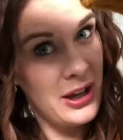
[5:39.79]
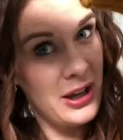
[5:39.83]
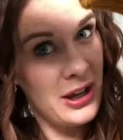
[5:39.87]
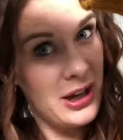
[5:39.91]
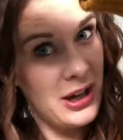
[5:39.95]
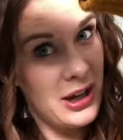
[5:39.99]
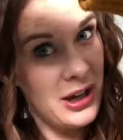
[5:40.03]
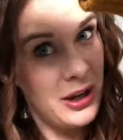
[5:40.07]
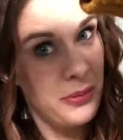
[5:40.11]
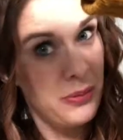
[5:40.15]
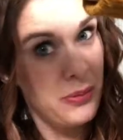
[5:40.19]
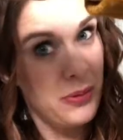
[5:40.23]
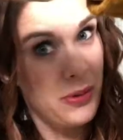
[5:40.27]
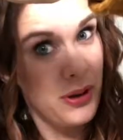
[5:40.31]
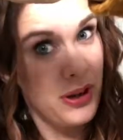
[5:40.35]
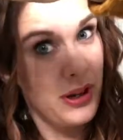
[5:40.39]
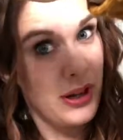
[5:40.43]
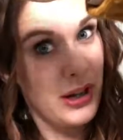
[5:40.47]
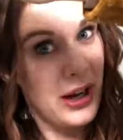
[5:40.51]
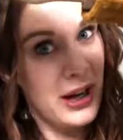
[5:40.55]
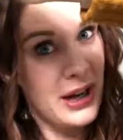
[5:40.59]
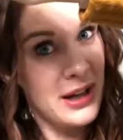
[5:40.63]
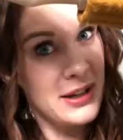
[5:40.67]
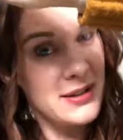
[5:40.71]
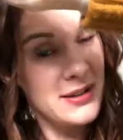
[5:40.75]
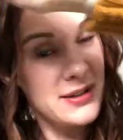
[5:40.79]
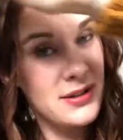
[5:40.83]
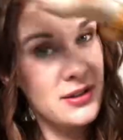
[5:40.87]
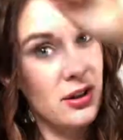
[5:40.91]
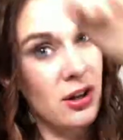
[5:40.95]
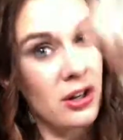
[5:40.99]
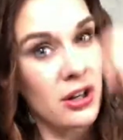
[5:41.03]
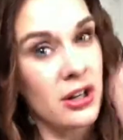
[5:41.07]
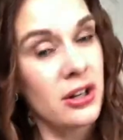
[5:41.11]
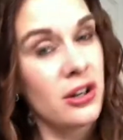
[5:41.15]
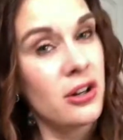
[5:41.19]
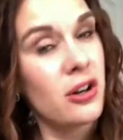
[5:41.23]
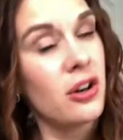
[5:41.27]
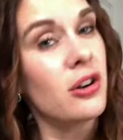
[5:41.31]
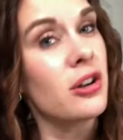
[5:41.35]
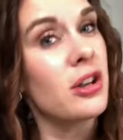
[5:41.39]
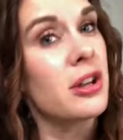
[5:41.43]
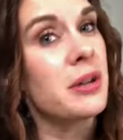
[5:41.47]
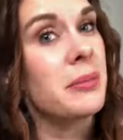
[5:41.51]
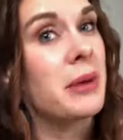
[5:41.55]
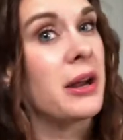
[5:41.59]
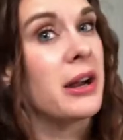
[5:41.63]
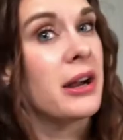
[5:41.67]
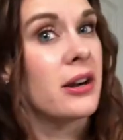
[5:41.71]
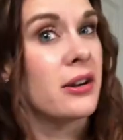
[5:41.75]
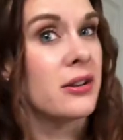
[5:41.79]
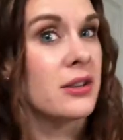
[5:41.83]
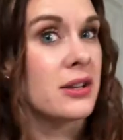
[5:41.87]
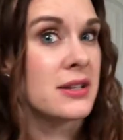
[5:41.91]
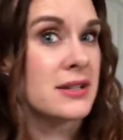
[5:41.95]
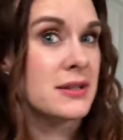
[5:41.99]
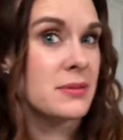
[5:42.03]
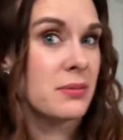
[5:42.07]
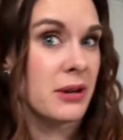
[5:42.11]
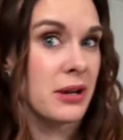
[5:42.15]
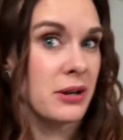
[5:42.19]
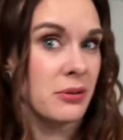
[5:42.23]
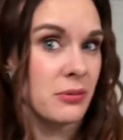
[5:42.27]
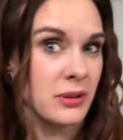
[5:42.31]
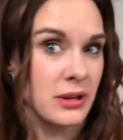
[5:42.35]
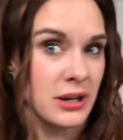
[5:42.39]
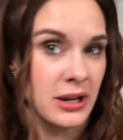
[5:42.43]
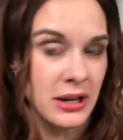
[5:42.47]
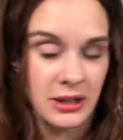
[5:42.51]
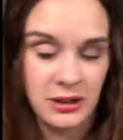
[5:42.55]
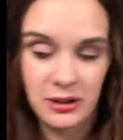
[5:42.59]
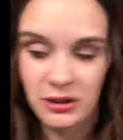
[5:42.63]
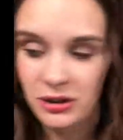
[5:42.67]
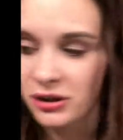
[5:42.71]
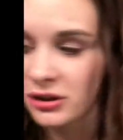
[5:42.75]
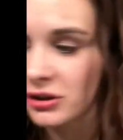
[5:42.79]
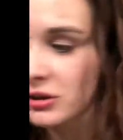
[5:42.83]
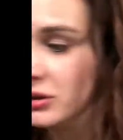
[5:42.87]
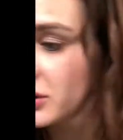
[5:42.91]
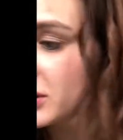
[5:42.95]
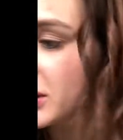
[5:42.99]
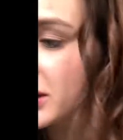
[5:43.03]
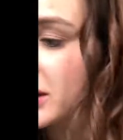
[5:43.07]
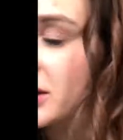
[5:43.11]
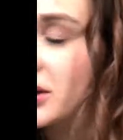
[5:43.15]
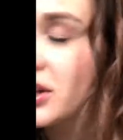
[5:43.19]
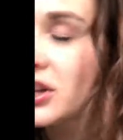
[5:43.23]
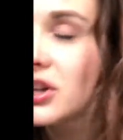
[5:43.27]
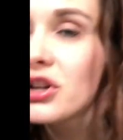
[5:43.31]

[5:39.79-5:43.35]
I started curling my hair this way when I curled it